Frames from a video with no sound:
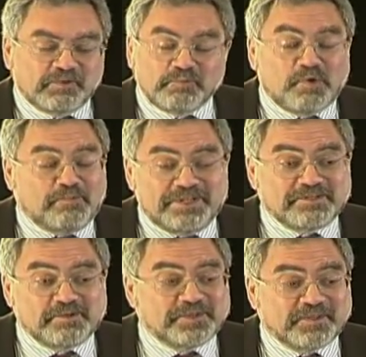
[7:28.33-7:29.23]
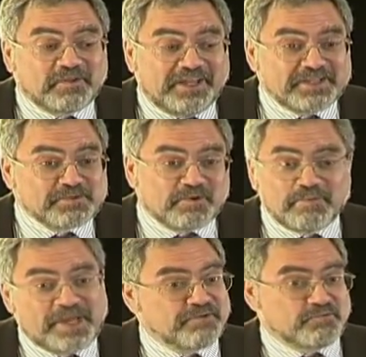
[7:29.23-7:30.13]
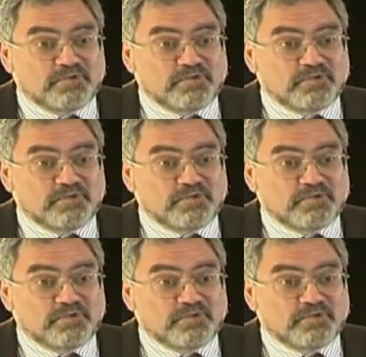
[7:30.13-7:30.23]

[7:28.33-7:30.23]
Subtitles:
what we do in the classroom, and